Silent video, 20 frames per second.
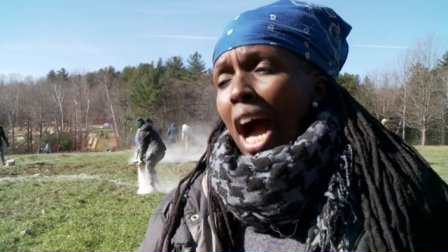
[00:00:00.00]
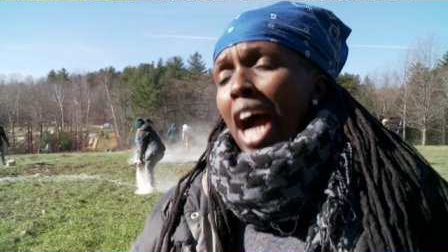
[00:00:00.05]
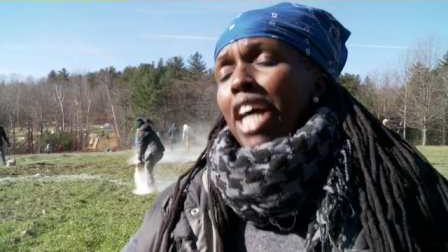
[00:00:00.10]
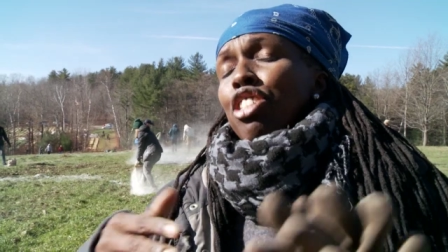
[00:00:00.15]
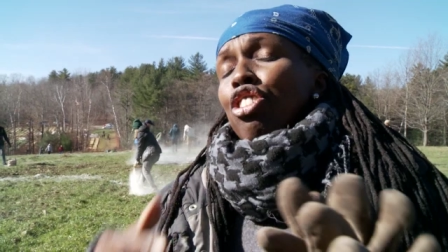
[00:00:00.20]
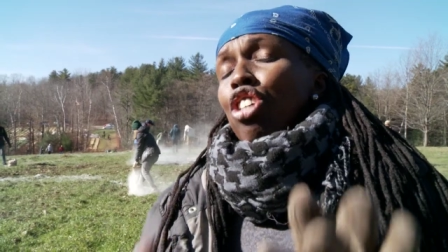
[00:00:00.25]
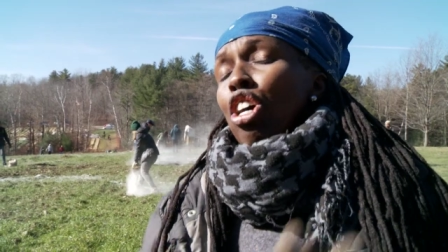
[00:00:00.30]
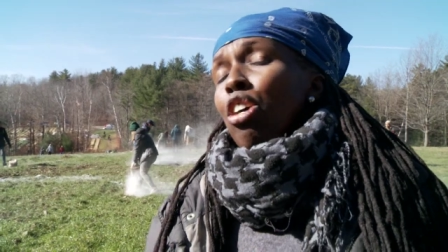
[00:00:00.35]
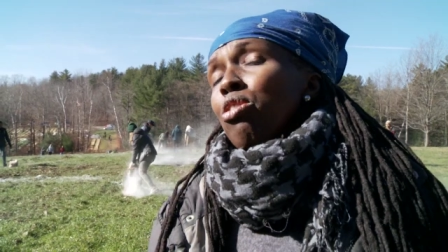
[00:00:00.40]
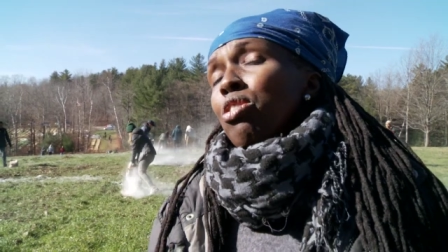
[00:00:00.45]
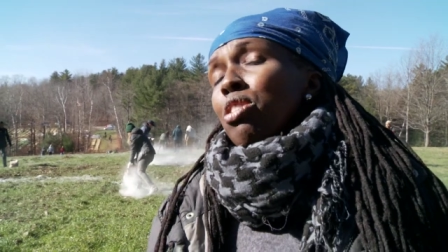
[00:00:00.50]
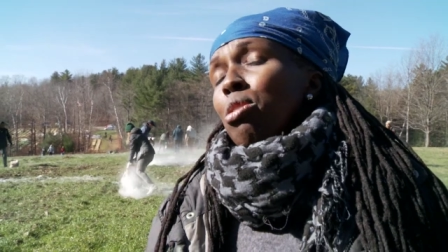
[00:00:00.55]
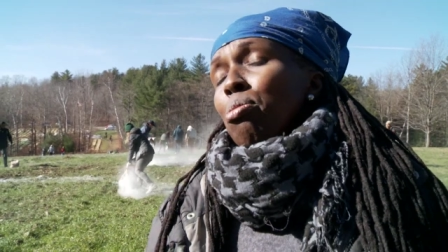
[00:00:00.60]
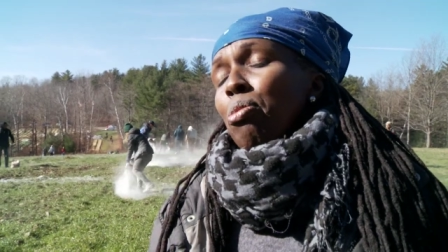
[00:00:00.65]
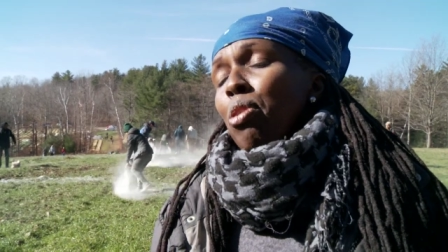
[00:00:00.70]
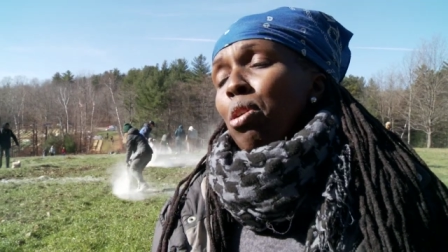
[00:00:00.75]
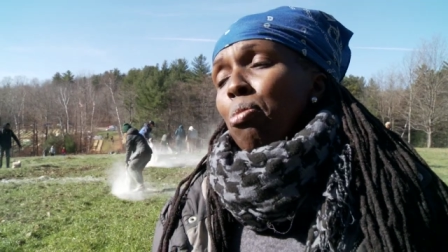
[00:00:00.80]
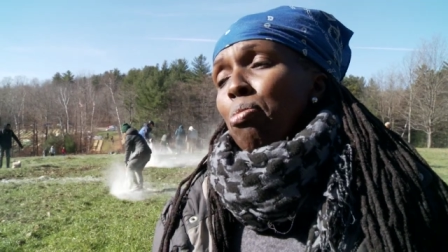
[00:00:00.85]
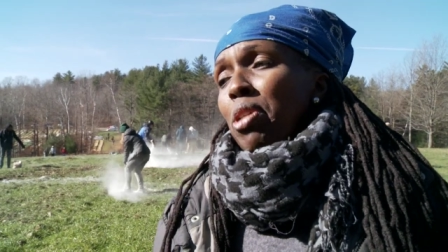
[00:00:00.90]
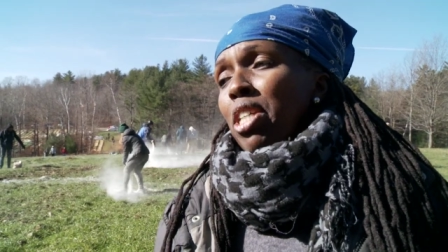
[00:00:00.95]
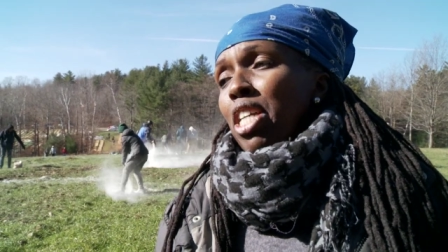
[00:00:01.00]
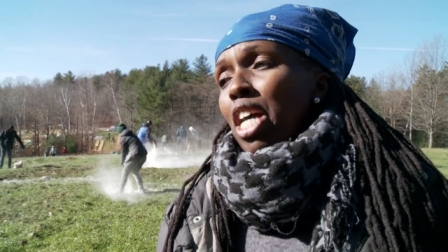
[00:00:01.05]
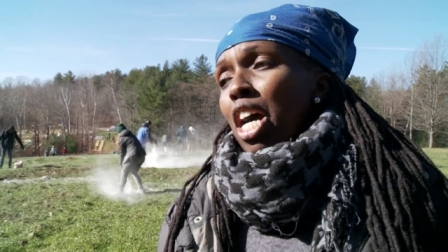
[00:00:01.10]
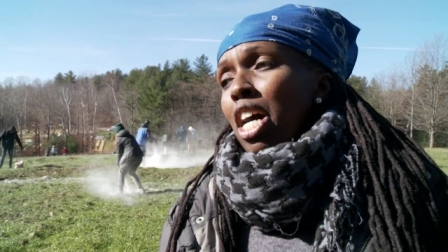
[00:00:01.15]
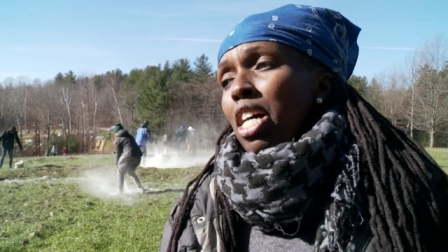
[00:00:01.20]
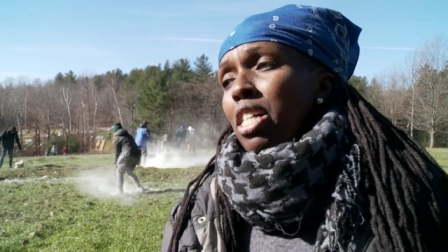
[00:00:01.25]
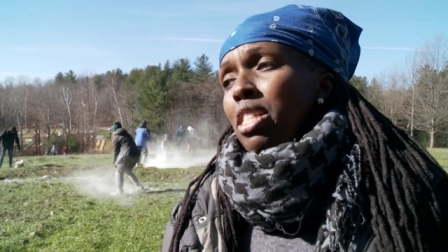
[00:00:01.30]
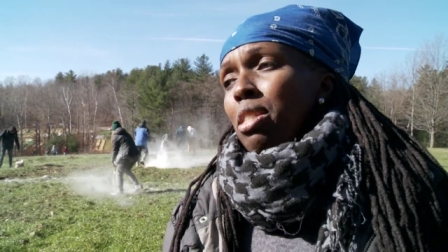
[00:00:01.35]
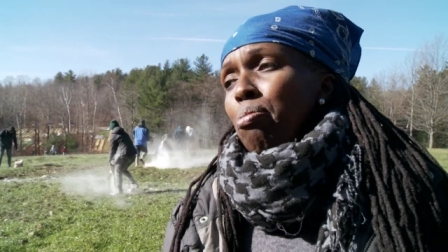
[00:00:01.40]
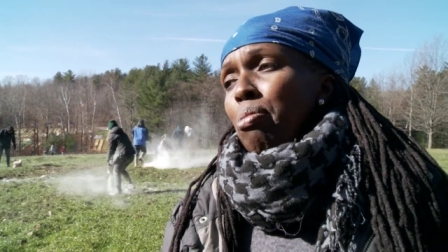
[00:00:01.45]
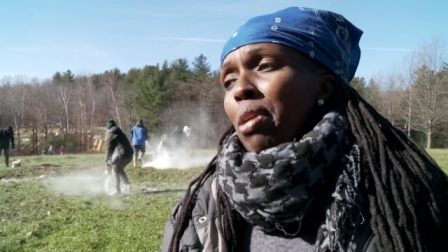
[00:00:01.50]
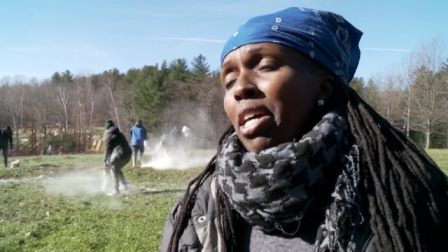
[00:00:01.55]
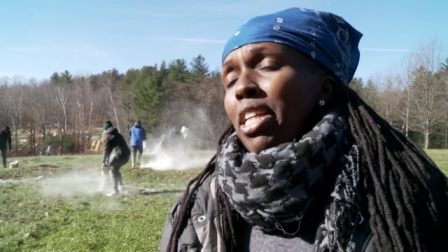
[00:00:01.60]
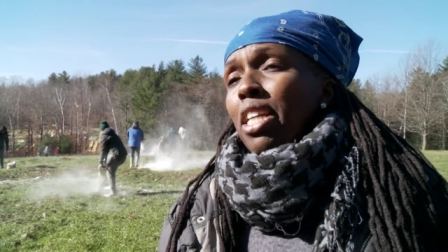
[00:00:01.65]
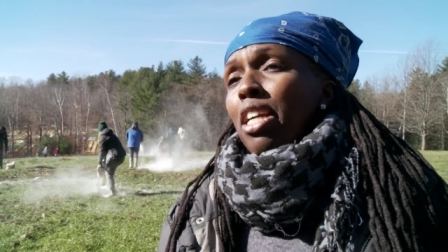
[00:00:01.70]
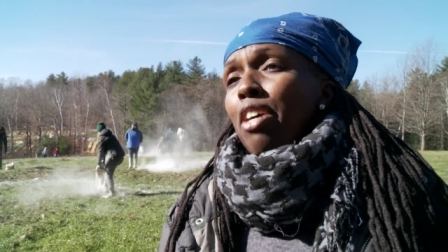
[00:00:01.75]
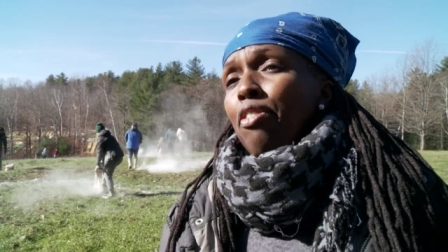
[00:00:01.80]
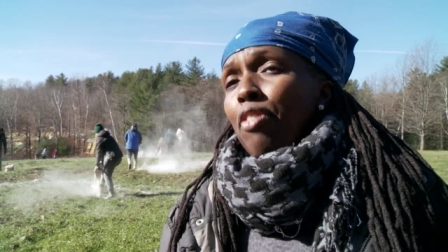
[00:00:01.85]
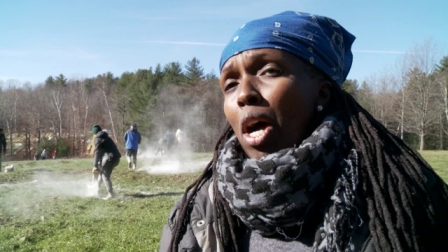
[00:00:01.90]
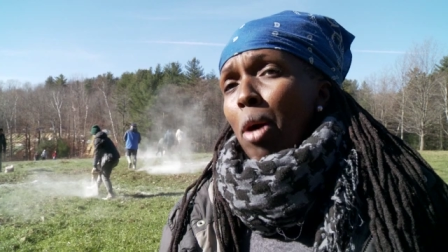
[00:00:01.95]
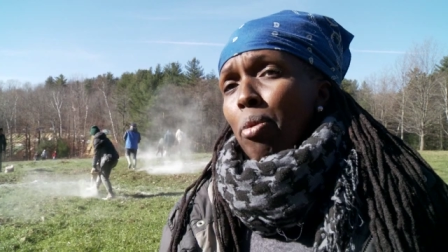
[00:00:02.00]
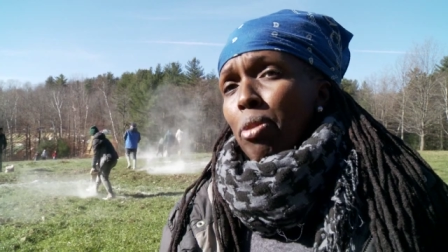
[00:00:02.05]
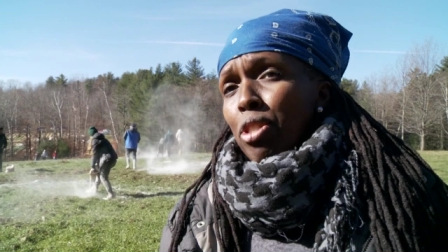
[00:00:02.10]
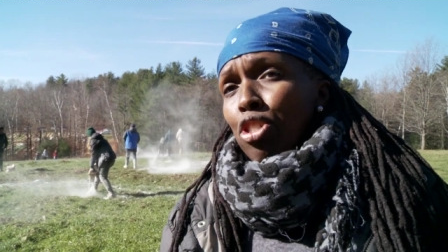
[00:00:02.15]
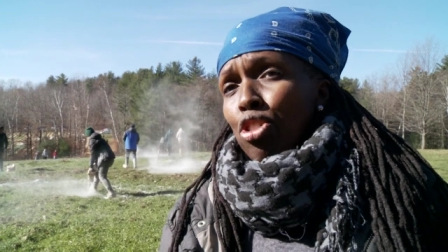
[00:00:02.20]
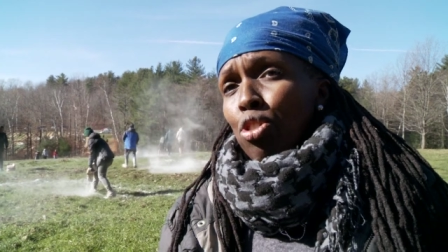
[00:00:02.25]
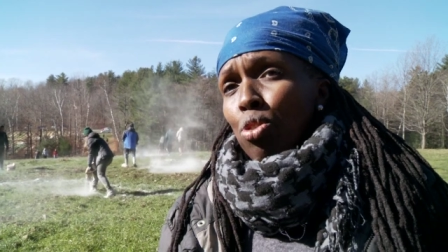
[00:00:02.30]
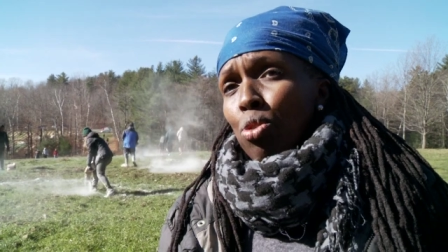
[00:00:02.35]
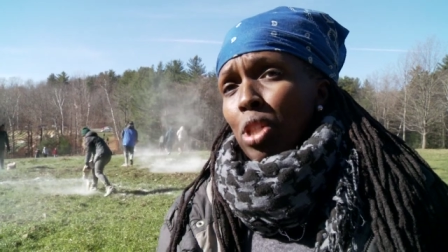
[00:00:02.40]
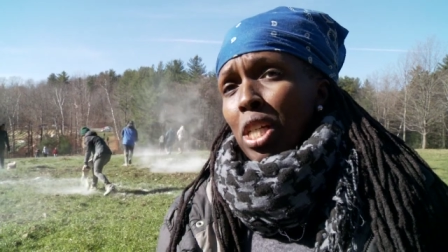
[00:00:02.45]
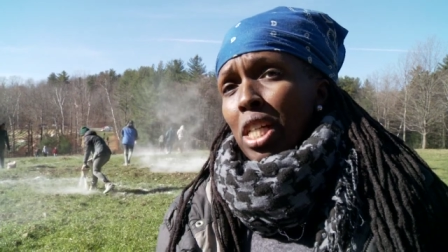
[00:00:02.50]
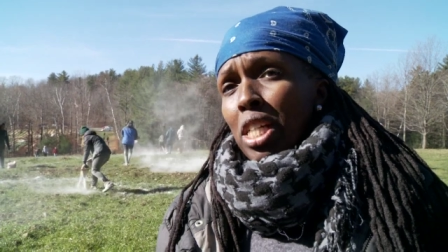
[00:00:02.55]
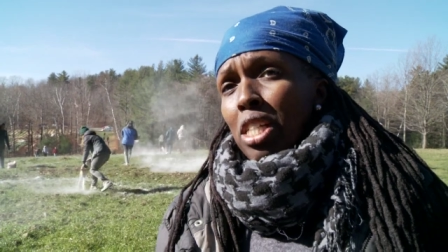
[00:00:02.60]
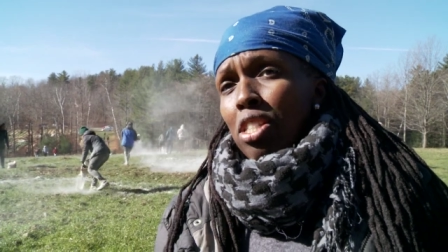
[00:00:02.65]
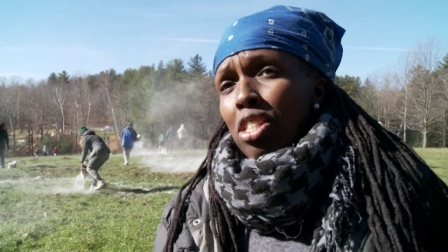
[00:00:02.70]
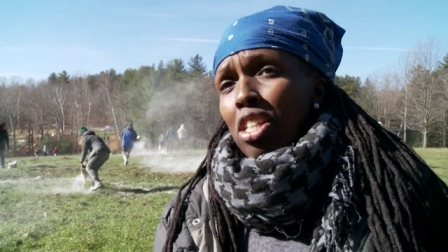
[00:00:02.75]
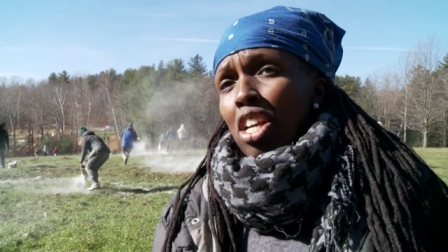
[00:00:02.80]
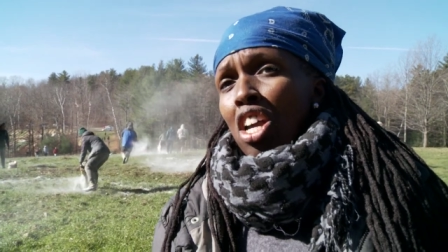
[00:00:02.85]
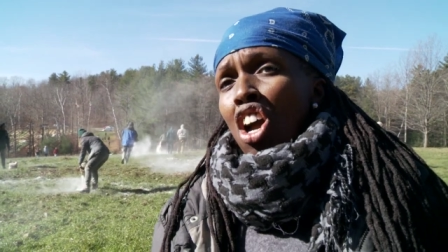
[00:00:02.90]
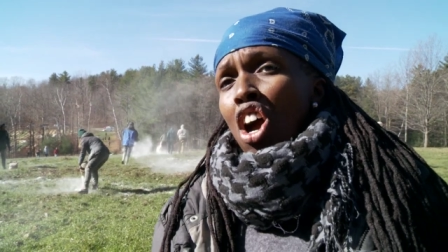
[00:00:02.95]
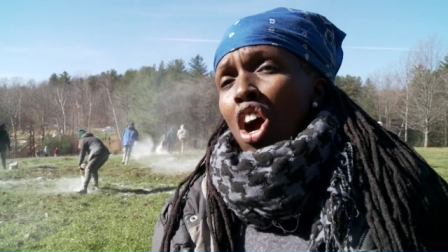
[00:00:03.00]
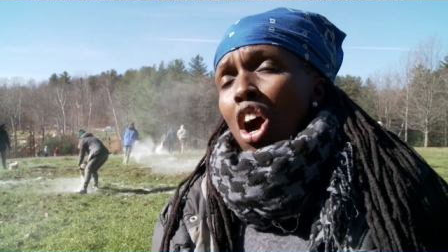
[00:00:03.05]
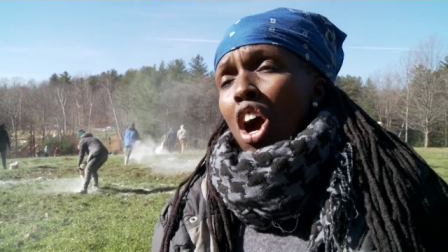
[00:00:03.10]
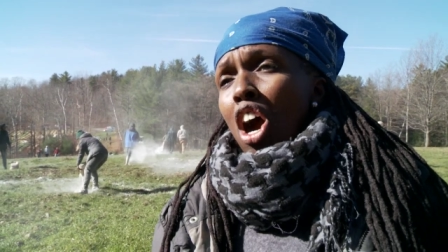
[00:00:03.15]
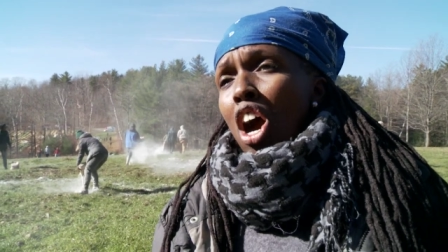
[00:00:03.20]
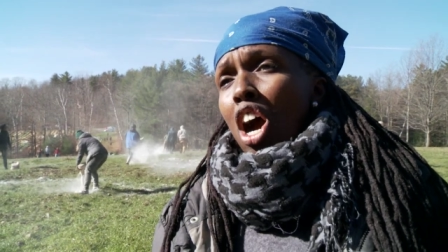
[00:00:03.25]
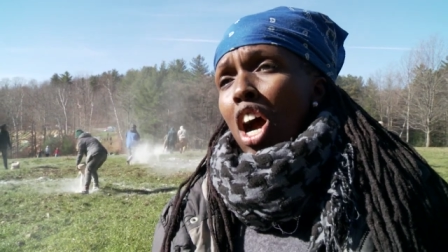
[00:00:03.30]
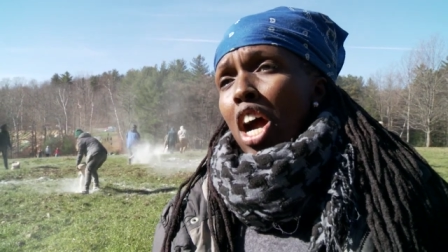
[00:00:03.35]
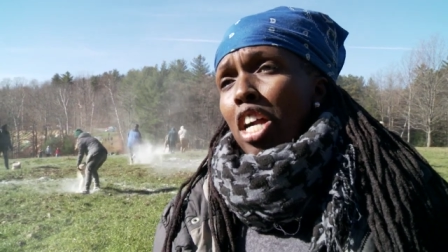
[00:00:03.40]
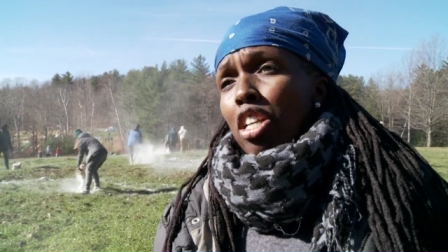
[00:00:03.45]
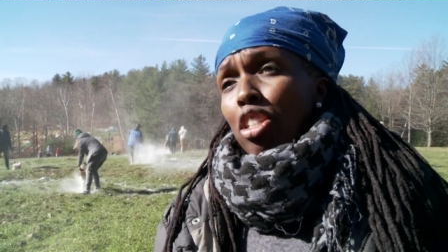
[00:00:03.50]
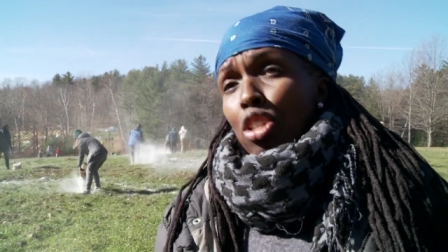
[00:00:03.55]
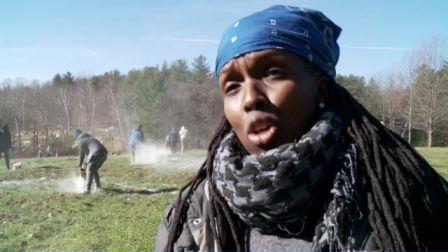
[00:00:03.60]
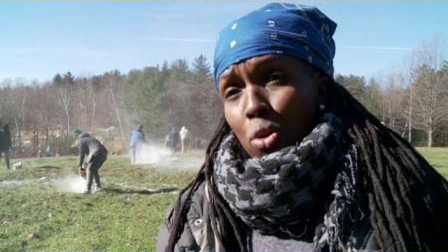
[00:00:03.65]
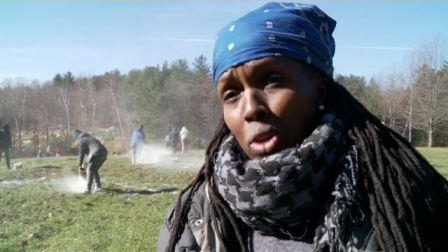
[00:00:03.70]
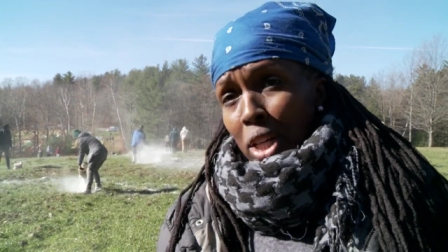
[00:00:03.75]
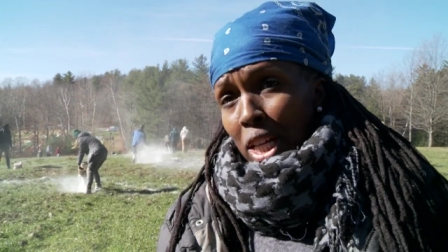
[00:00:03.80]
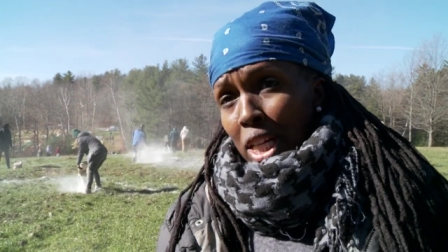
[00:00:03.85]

I chose the book because many of our students are low